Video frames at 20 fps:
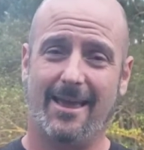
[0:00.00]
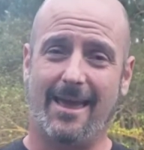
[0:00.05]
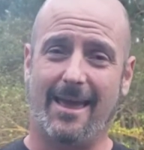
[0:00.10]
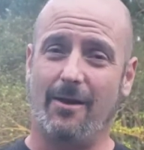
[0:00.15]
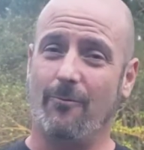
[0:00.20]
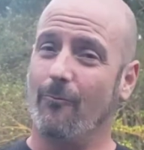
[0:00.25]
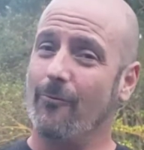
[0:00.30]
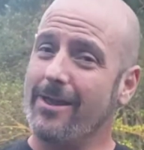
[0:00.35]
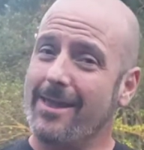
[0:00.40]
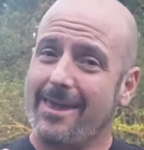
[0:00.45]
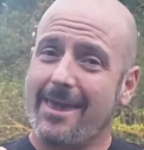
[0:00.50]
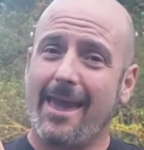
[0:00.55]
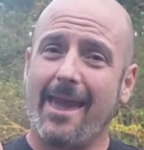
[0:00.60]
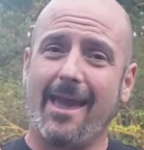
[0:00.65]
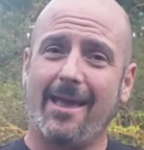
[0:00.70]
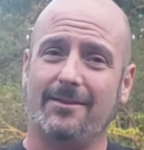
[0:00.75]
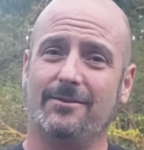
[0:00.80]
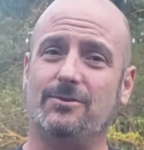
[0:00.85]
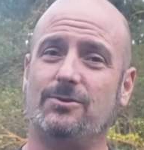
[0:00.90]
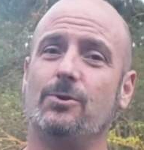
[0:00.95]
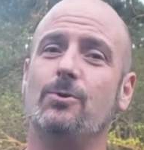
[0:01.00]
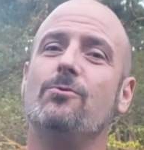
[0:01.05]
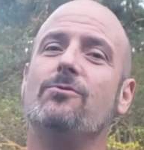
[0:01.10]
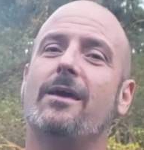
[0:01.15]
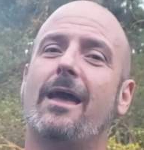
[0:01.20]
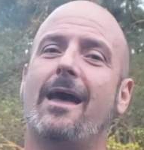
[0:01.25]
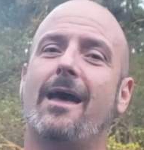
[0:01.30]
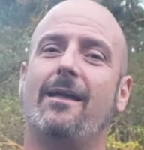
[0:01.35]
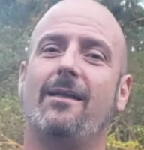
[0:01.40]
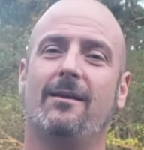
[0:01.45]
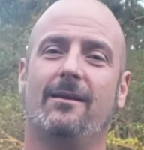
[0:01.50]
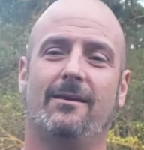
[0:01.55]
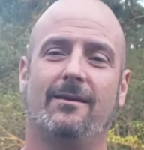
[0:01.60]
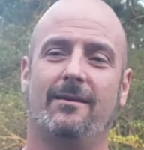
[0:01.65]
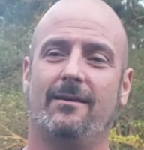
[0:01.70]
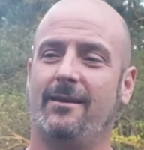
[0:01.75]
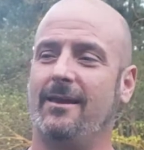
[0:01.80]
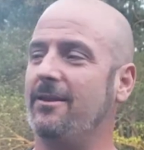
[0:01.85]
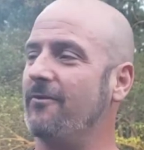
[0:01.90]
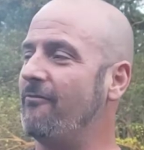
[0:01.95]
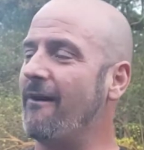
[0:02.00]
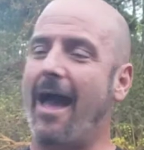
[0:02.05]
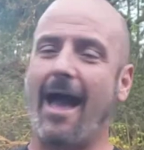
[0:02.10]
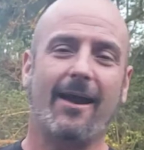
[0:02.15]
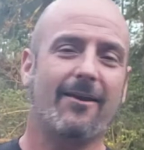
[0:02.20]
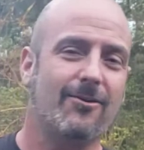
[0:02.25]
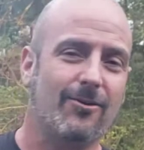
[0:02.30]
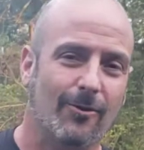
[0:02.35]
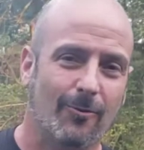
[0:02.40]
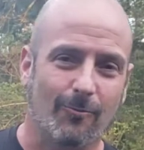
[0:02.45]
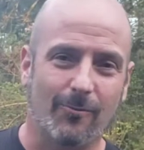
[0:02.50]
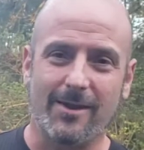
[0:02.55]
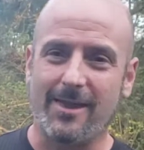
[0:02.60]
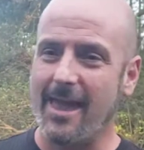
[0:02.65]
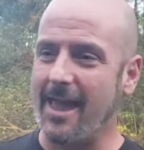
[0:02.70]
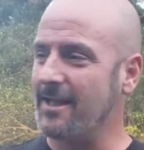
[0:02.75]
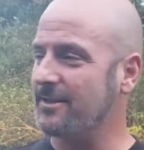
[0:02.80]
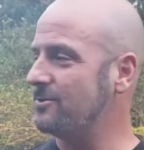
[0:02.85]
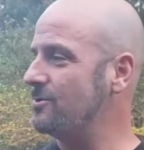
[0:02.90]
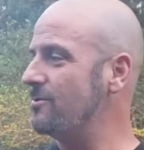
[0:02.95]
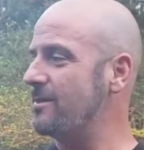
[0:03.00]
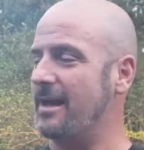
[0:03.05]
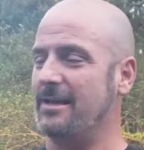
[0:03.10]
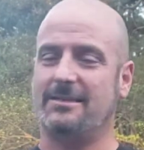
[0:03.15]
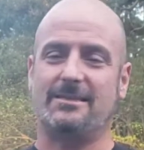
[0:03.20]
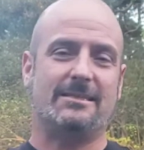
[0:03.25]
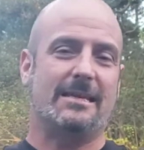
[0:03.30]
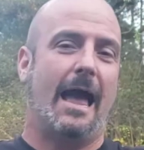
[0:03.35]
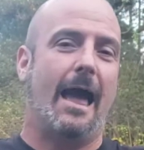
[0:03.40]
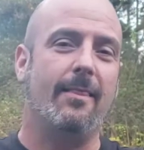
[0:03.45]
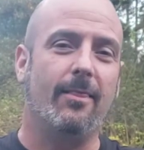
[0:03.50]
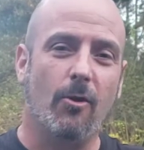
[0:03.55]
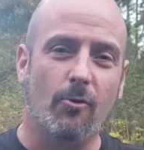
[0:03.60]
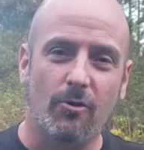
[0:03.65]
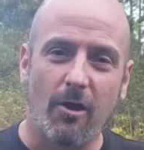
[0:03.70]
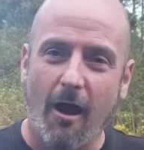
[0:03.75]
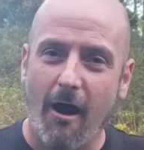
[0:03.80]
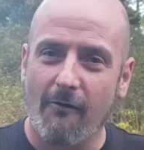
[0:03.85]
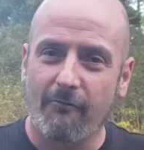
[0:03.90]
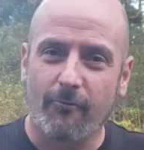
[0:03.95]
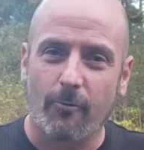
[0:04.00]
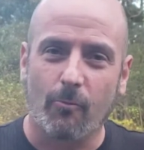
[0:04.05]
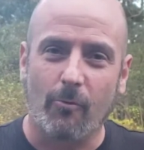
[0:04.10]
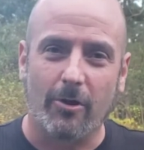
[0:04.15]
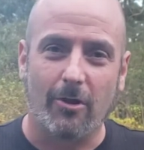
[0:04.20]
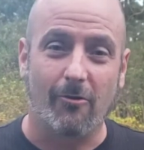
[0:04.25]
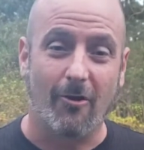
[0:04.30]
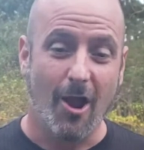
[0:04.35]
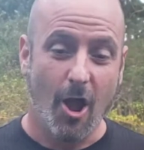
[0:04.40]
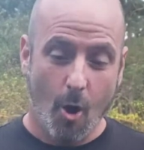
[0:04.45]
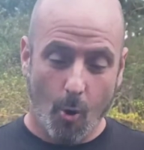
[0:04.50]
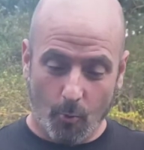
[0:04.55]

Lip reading: And we can't do that in a vacuum. We can't do that siloed off from one another.